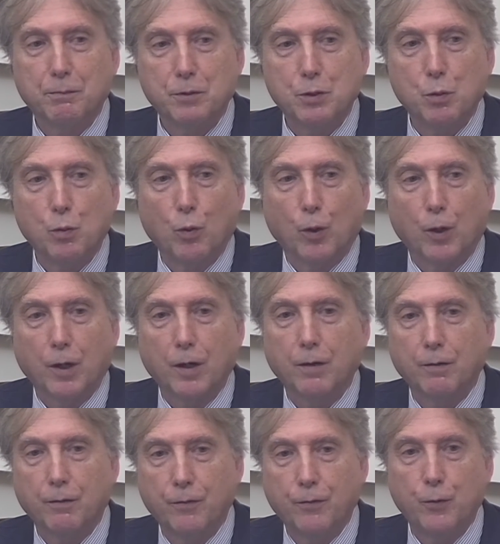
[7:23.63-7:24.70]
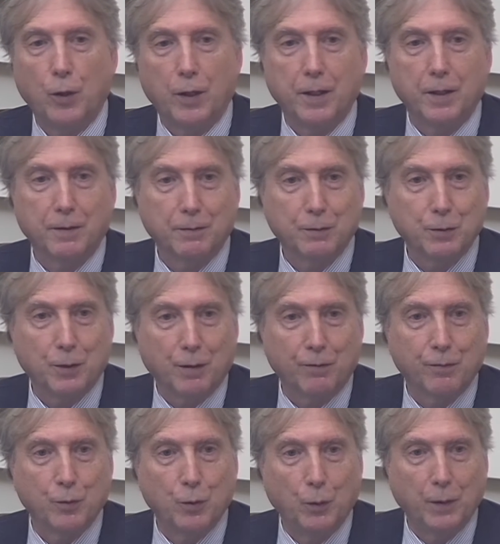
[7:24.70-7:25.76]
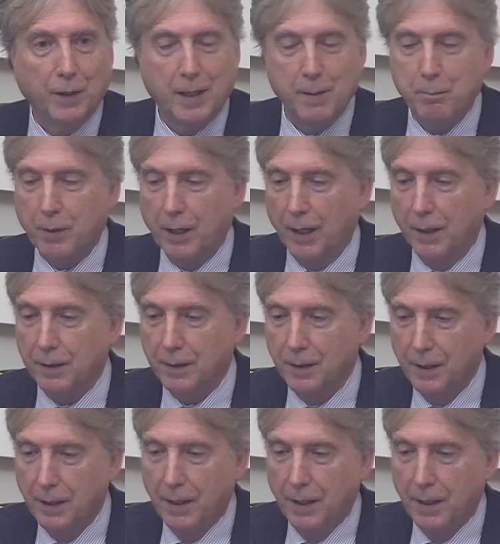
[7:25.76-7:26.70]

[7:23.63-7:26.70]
to work fully, to their full impact.